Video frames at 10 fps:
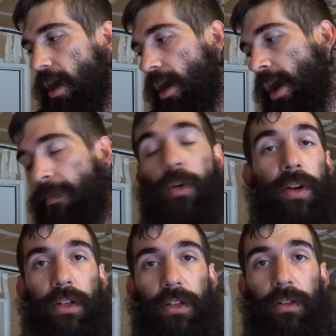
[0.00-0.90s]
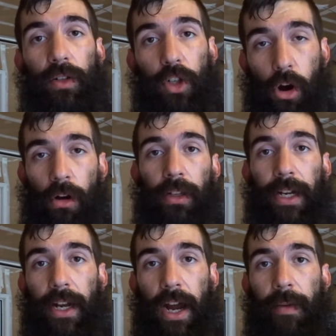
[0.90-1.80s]
I'm going to call it a
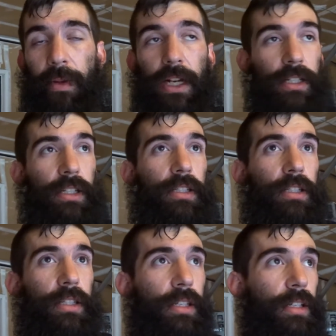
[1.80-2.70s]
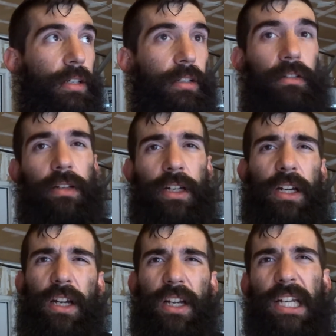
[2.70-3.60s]
night because it's
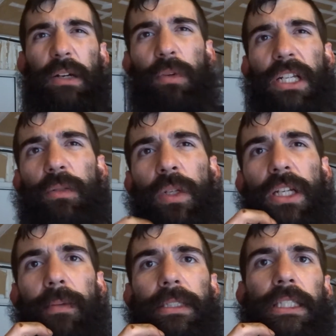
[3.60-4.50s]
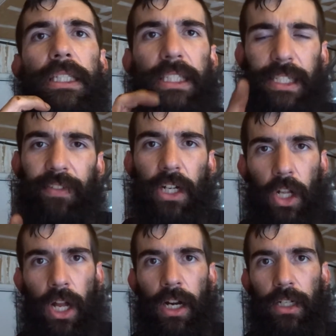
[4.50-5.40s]
like what time is it? 7
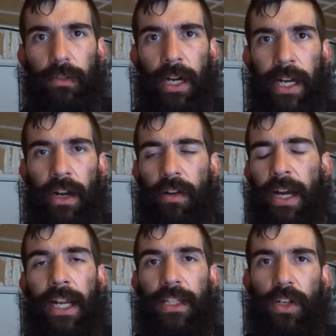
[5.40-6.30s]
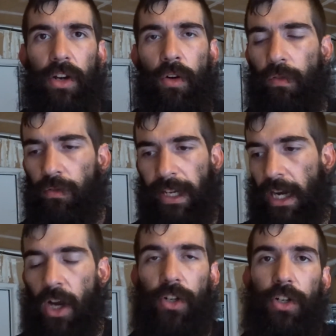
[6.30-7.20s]
o'clock right now, and it's like
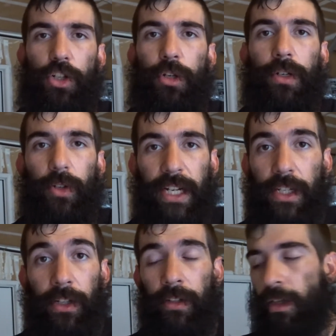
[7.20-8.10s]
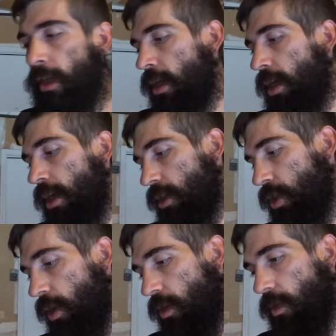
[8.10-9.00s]
102 degrees here.
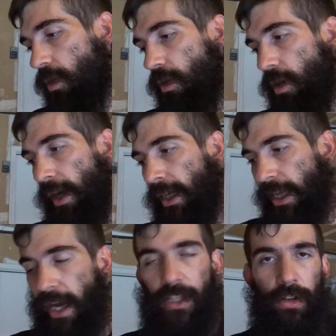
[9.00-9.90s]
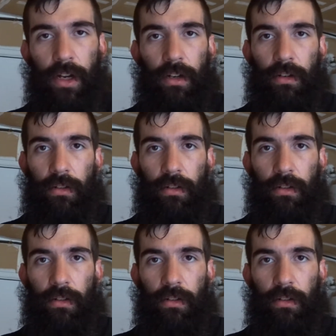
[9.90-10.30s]
So I got the heads on